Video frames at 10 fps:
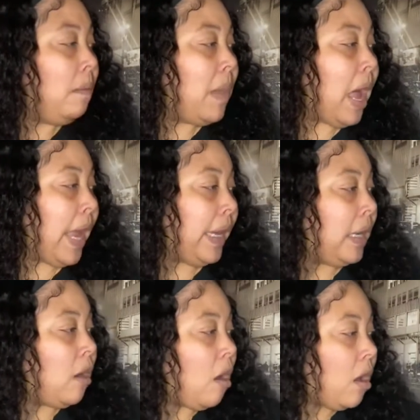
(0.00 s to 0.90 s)
I
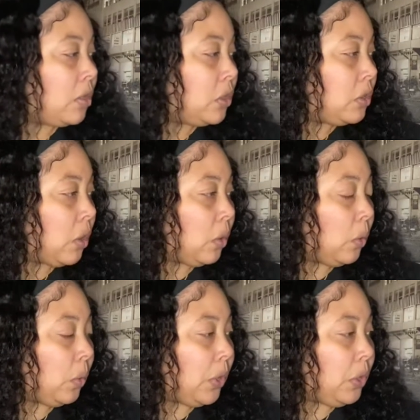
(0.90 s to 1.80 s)
can
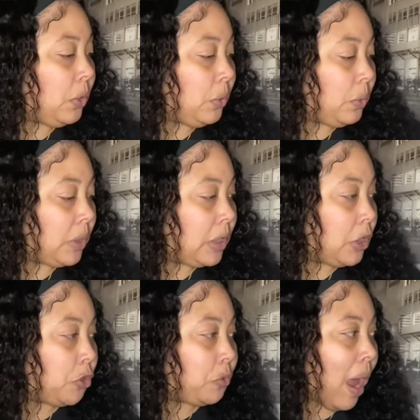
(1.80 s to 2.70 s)
also use the
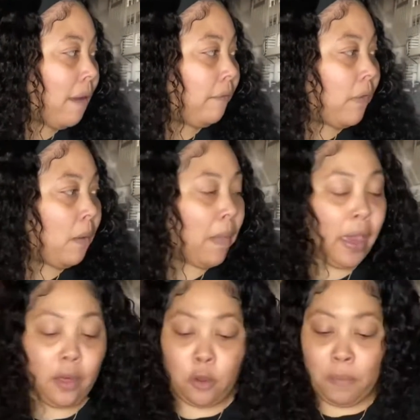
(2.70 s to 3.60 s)
strap from my
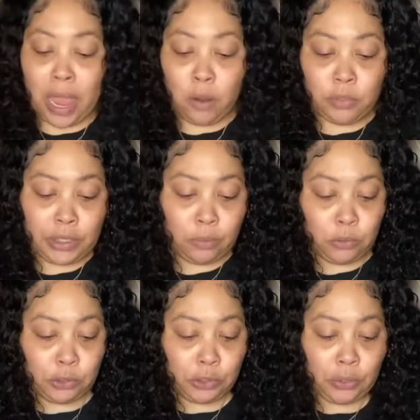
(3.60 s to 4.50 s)
other bag, which I will
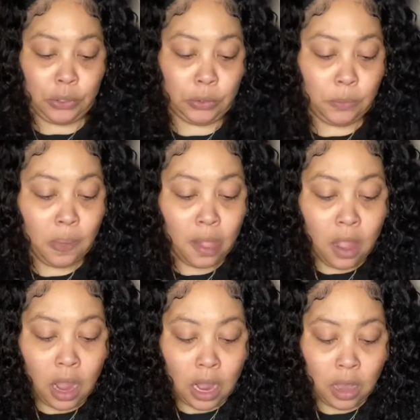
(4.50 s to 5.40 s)
show you.
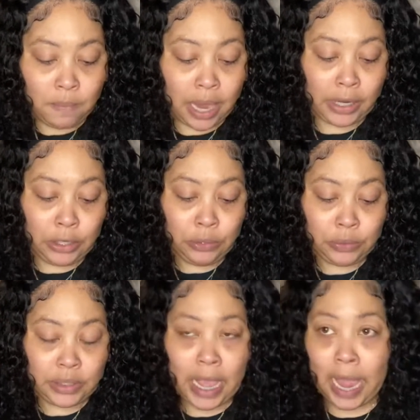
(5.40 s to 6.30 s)
I can
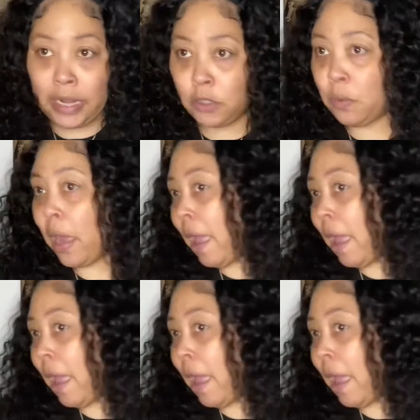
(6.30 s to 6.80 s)
use that as well. I have